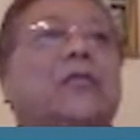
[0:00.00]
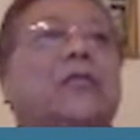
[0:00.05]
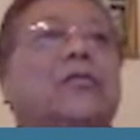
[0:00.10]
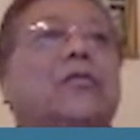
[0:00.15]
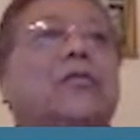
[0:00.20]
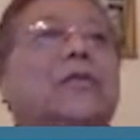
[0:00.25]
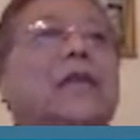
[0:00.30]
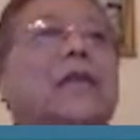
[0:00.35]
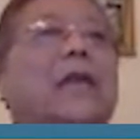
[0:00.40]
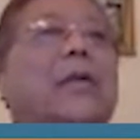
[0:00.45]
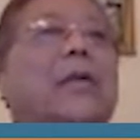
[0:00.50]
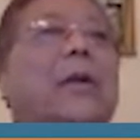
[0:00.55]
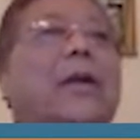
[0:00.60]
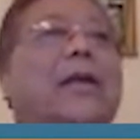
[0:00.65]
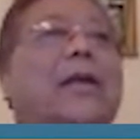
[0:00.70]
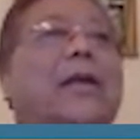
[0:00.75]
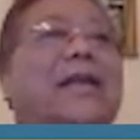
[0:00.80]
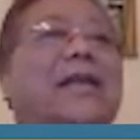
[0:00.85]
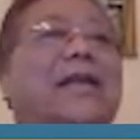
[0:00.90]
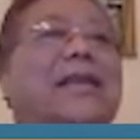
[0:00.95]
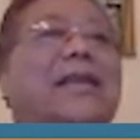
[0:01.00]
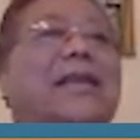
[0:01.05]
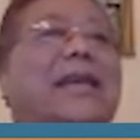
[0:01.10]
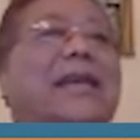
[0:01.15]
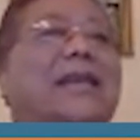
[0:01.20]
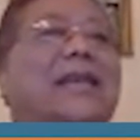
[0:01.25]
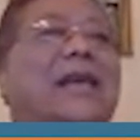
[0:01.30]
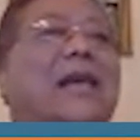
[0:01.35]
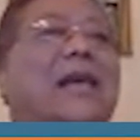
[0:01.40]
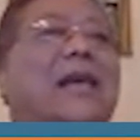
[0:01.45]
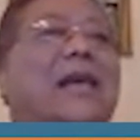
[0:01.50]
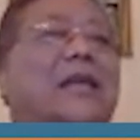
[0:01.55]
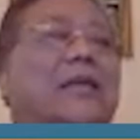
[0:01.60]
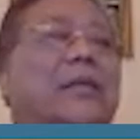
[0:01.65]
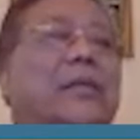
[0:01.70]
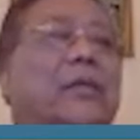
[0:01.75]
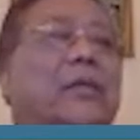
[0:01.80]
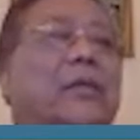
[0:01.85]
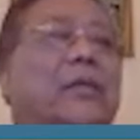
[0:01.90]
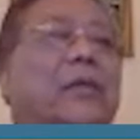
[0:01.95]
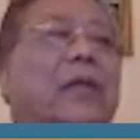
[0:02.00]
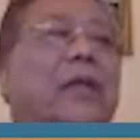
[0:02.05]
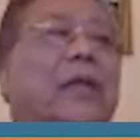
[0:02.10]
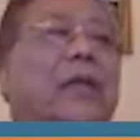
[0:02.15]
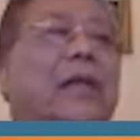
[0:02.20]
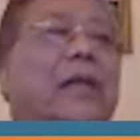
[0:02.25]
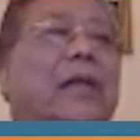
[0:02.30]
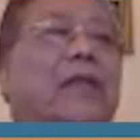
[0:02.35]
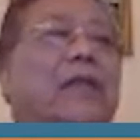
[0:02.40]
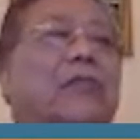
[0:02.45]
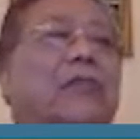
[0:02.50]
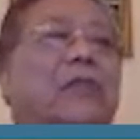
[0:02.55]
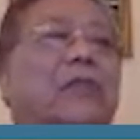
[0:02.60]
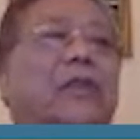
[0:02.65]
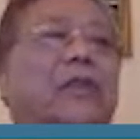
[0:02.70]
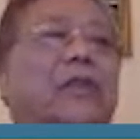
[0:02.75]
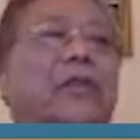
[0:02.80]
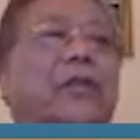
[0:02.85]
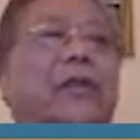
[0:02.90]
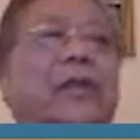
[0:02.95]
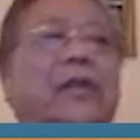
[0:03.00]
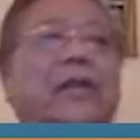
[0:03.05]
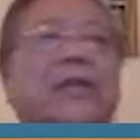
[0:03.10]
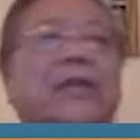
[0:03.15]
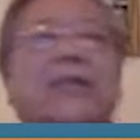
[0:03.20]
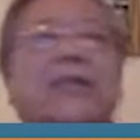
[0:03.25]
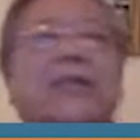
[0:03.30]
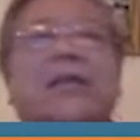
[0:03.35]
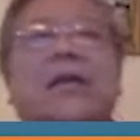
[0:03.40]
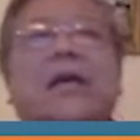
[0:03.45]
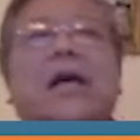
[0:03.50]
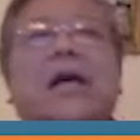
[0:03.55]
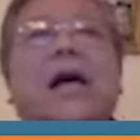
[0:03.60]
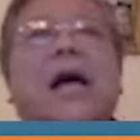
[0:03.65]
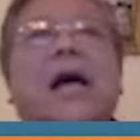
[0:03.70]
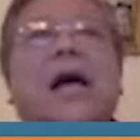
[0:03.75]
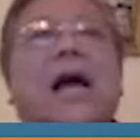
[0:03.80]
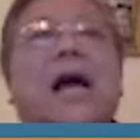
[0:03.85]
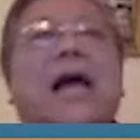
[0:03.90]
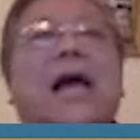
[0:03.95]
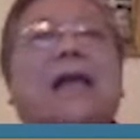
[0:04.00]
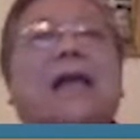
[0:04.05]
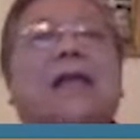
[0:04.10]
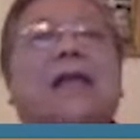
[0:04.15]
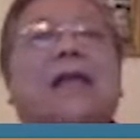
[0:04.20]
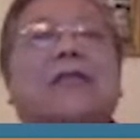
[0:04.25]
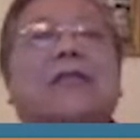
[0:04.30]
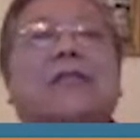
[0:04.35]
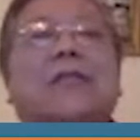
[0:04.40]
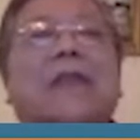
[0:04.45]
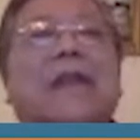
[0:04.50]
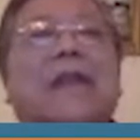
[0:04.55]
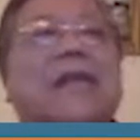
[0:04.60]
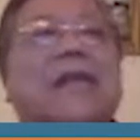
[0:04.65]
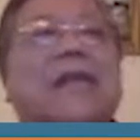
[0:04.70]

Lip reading: to directly target the protein into the nucleus. And so that's